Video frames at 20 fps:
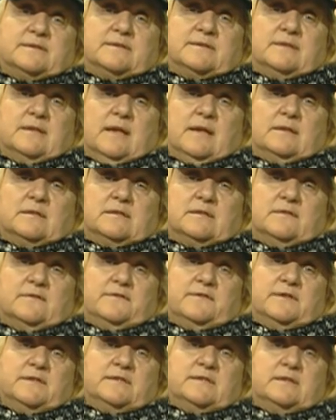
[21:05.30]
that
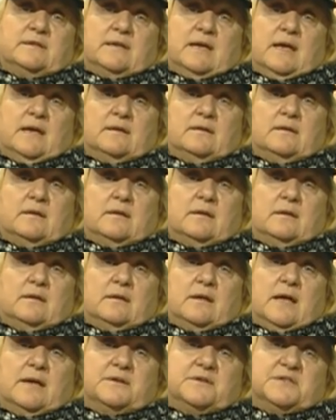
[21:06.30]
sophisticated
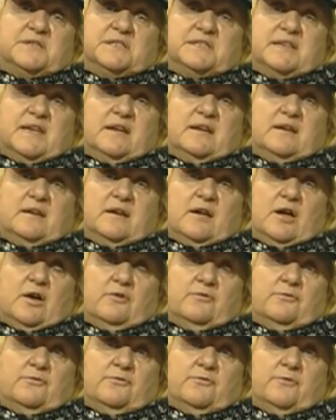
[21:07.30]
understanding
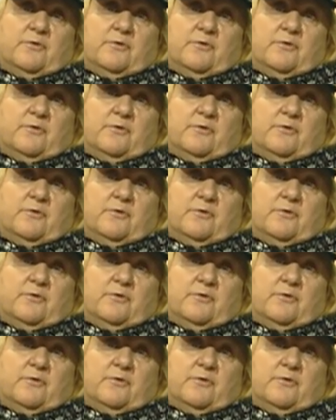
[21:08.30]
of